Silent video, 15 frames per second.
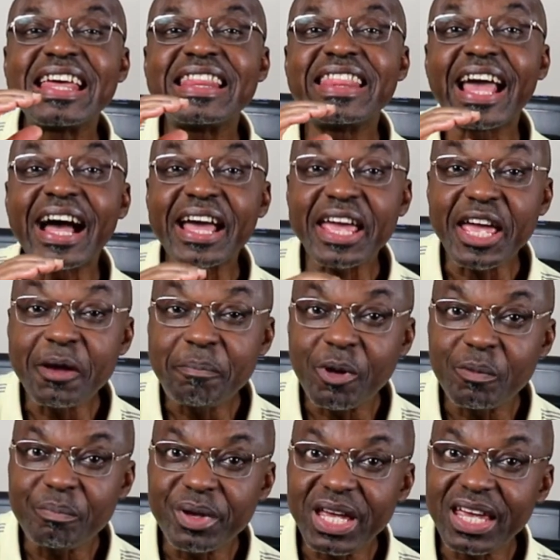their
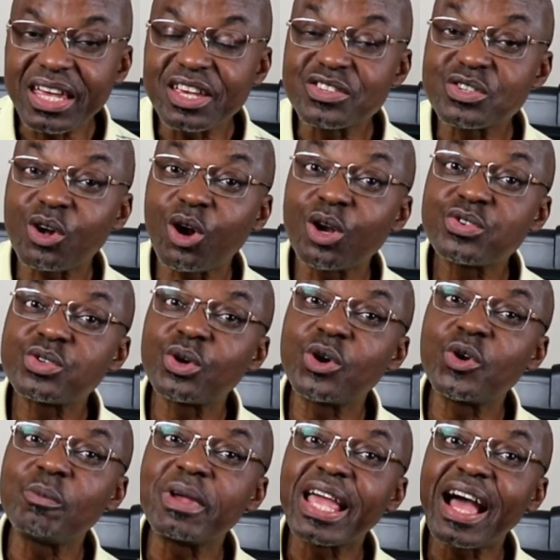ApoB is also
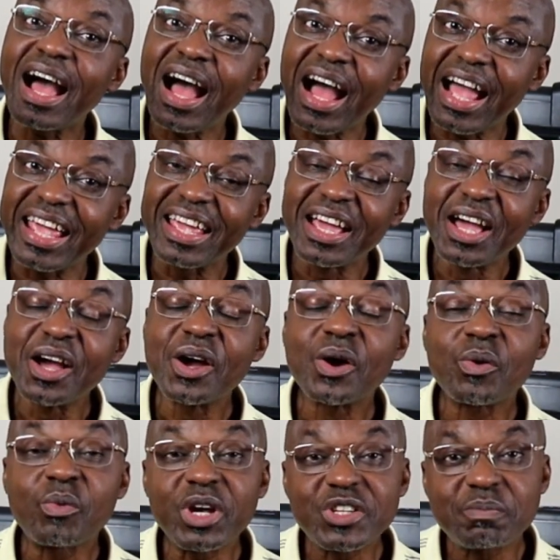going to be high,
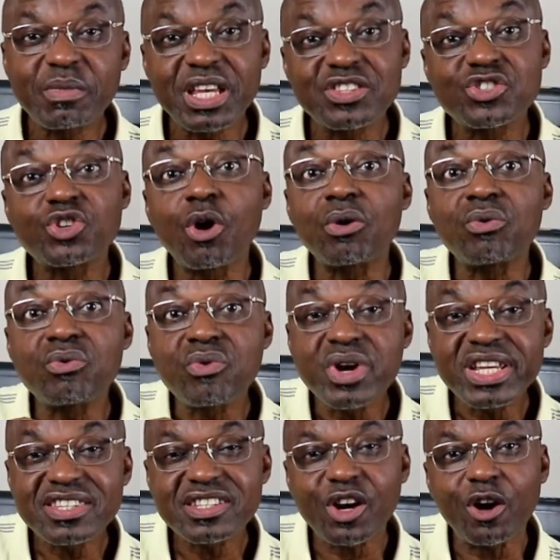which means your
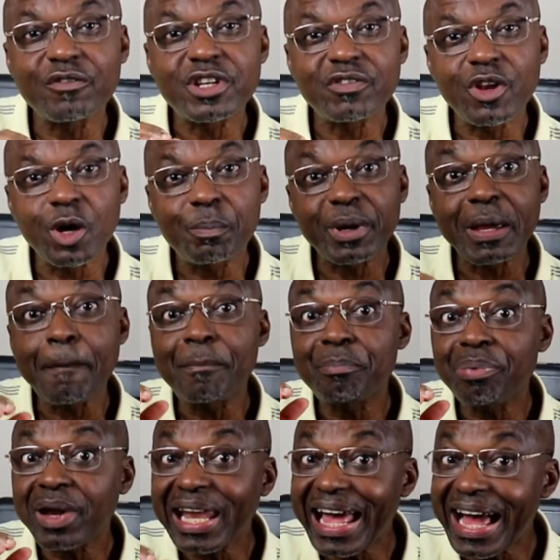risk of
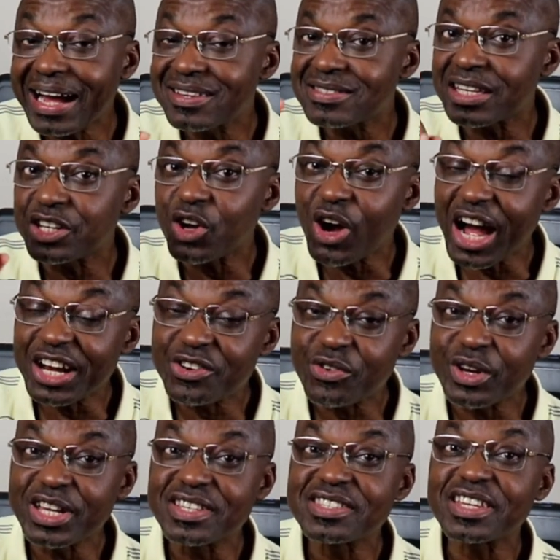developing plaques in your
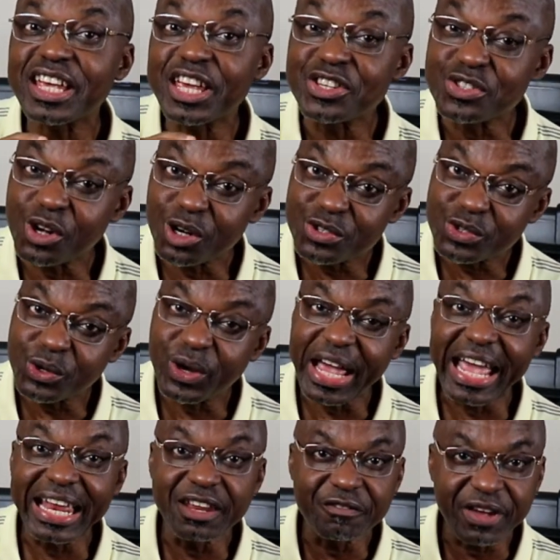arteries is also
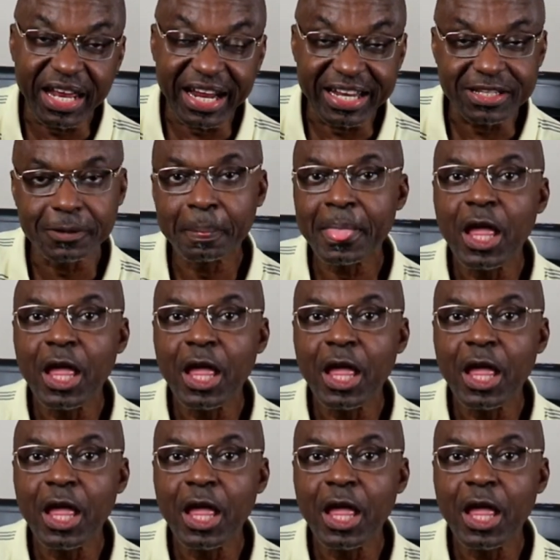elevated.